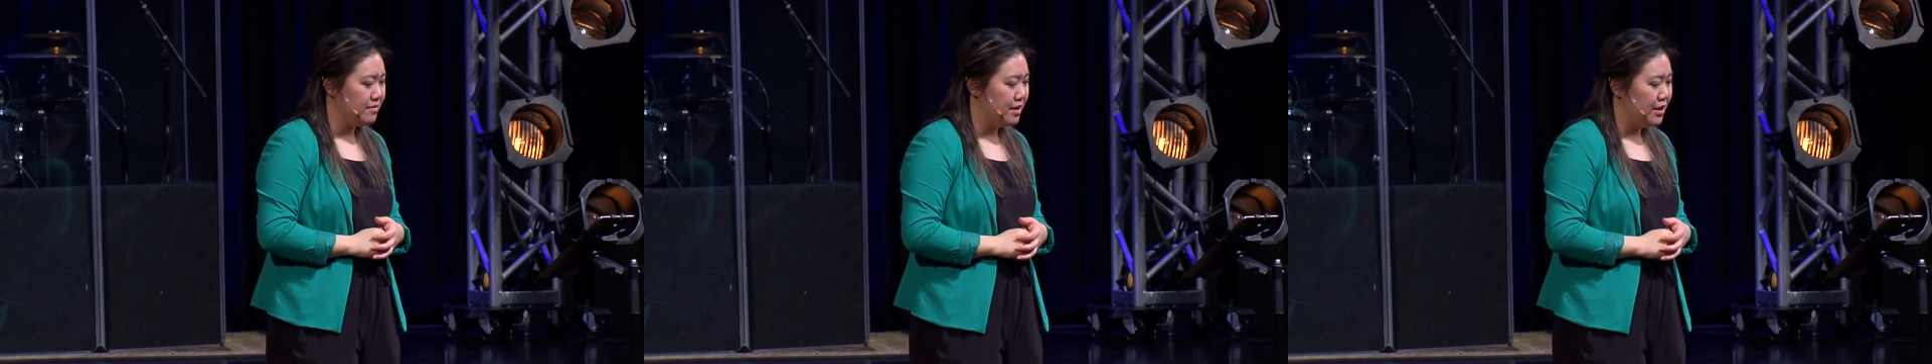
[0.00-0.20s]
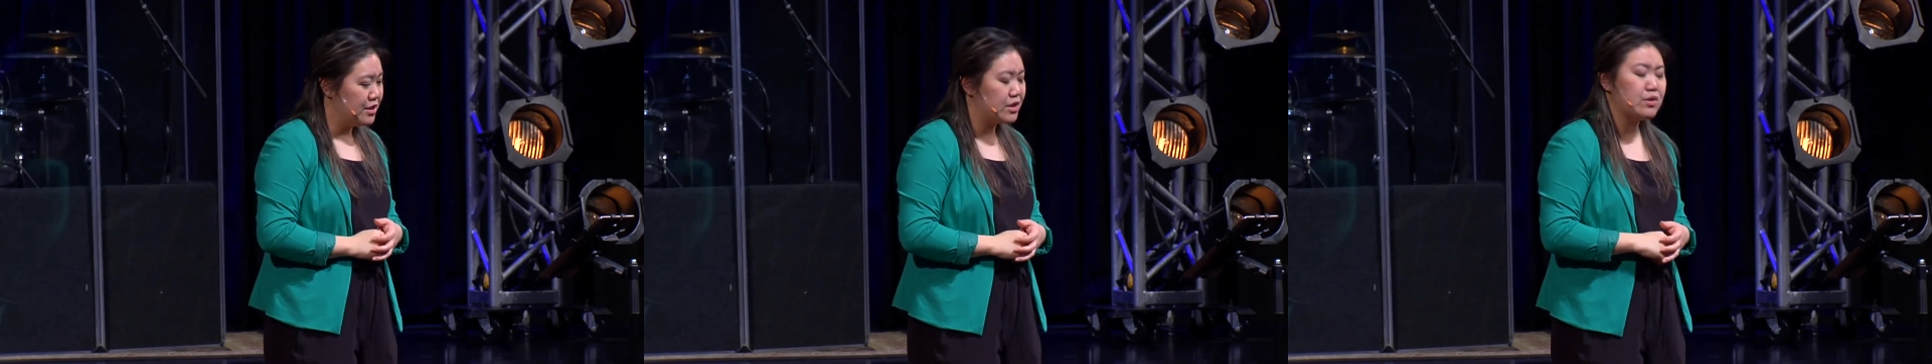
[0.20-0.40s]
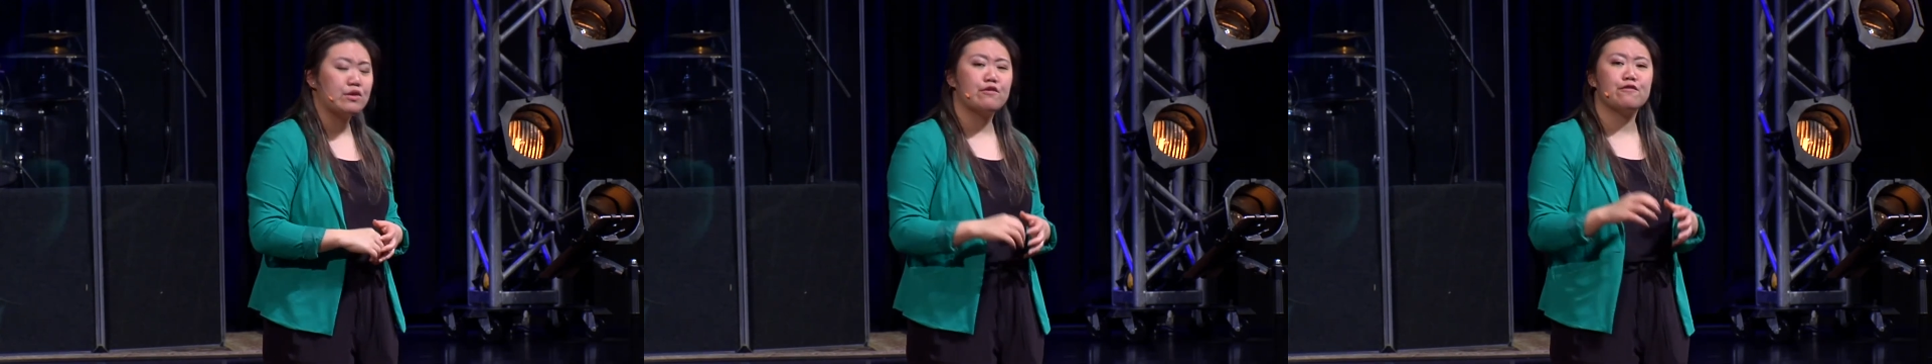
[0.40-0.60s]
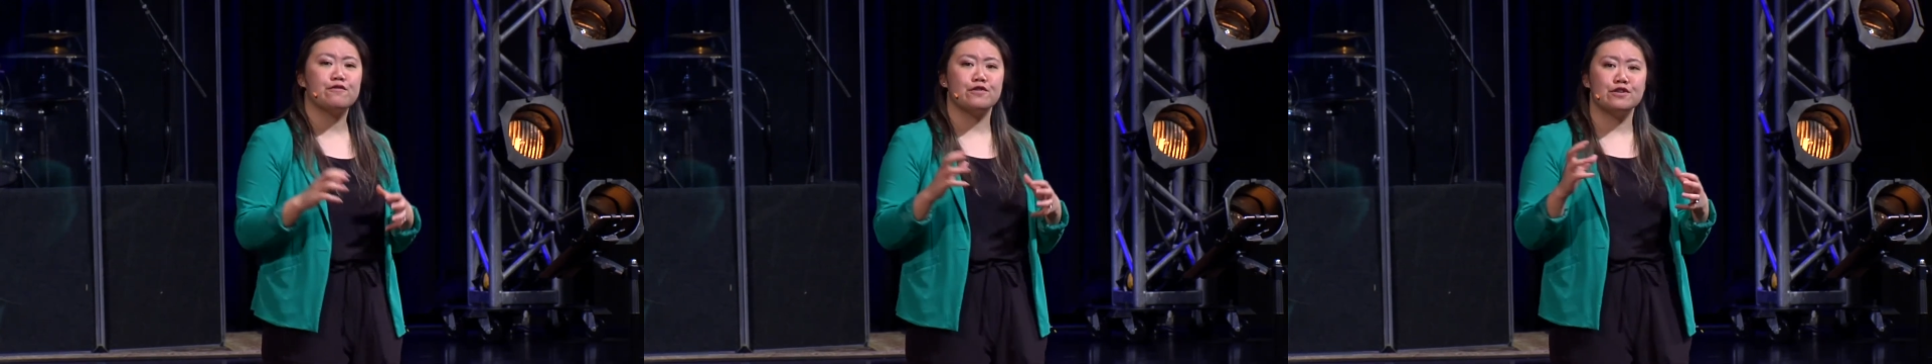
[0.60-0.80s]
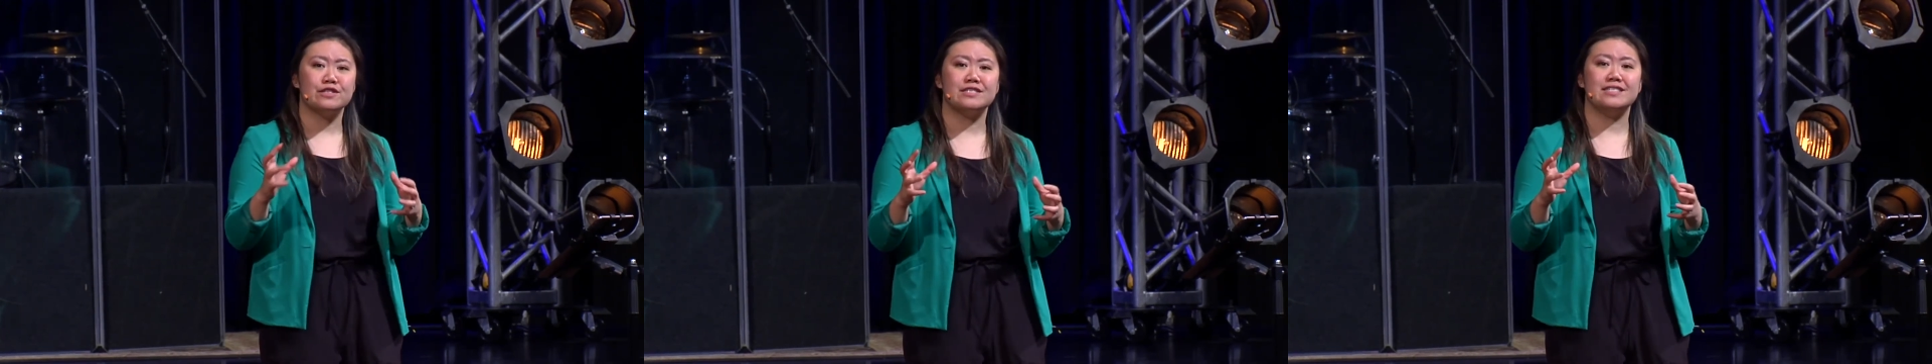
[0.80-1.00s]
So the
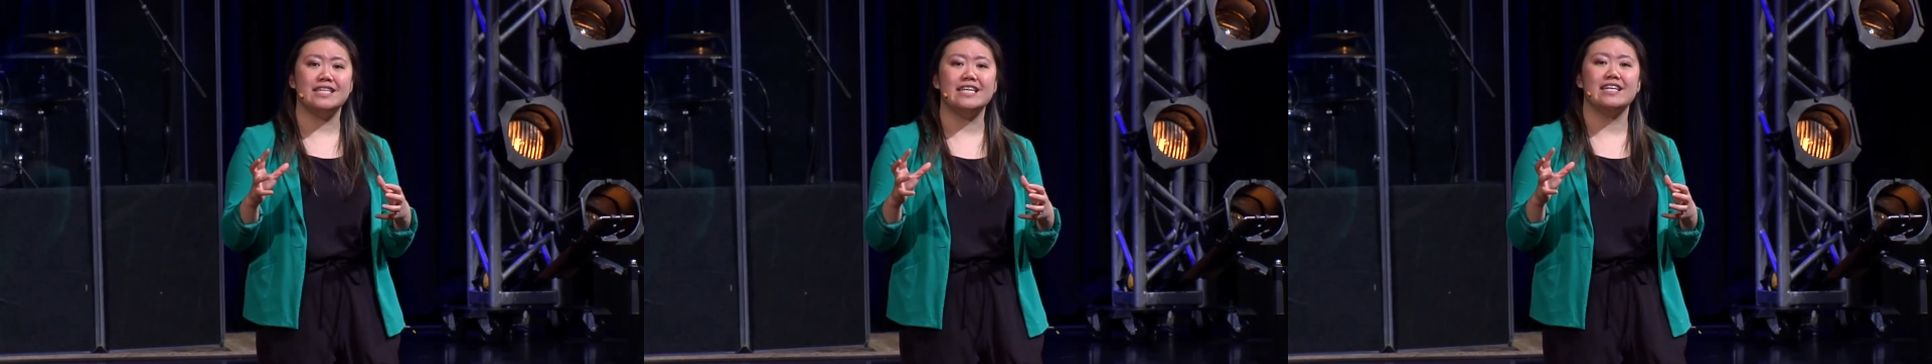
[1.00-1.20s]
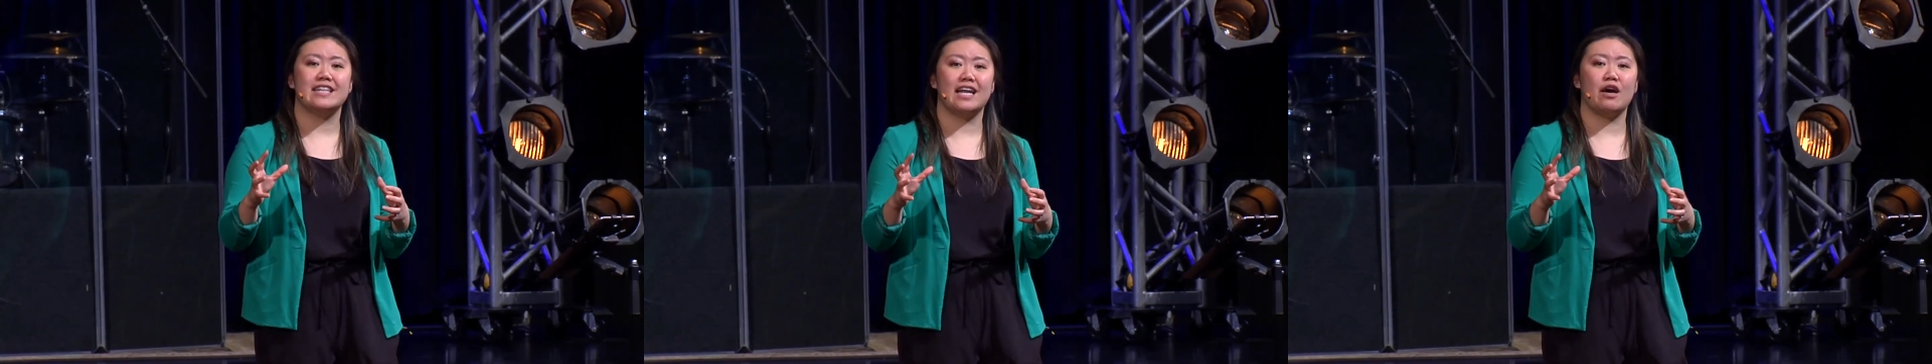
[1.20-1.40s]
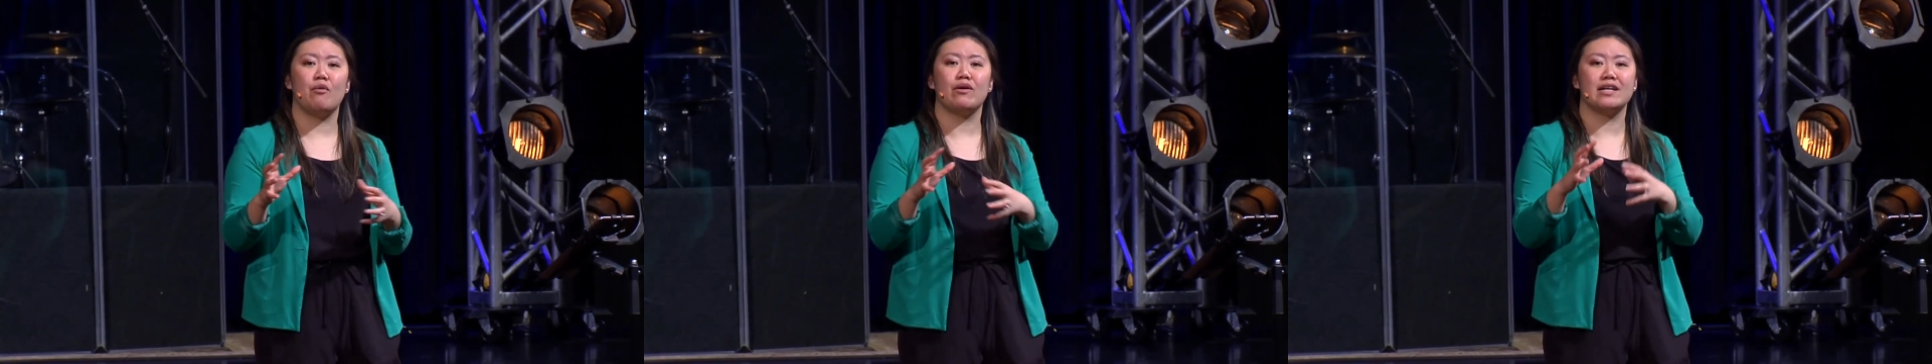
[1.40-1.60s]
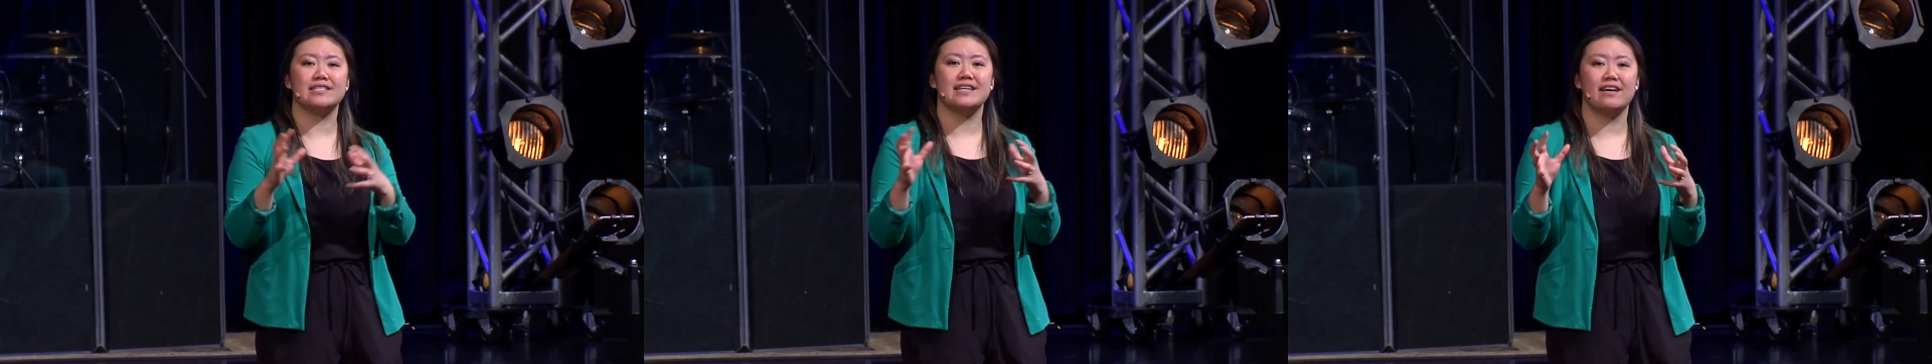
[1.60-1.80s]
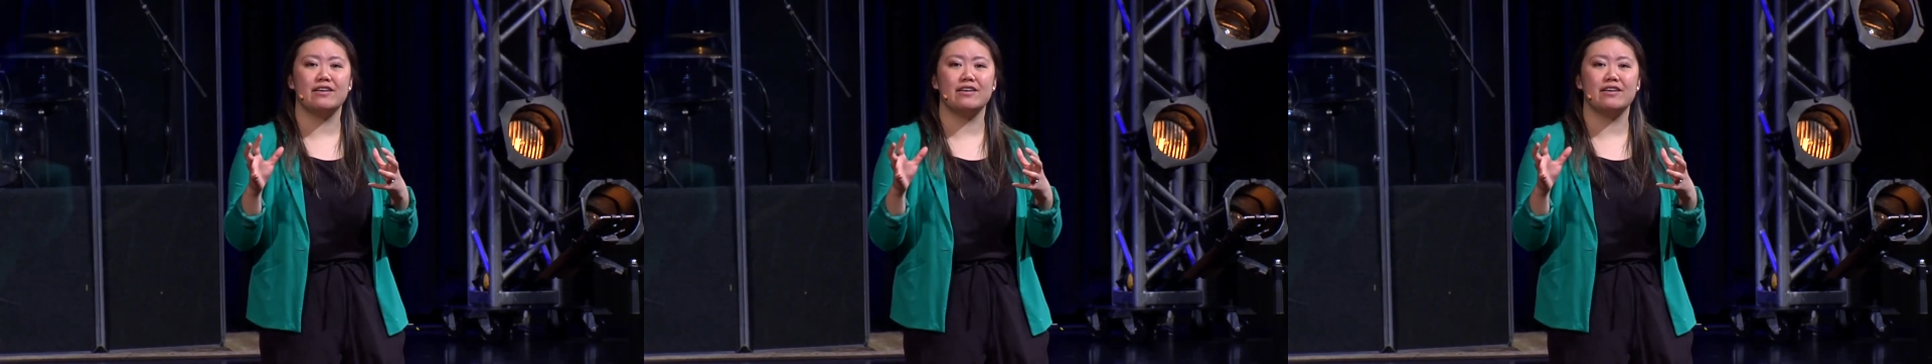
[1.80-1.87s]
first D that I want to tell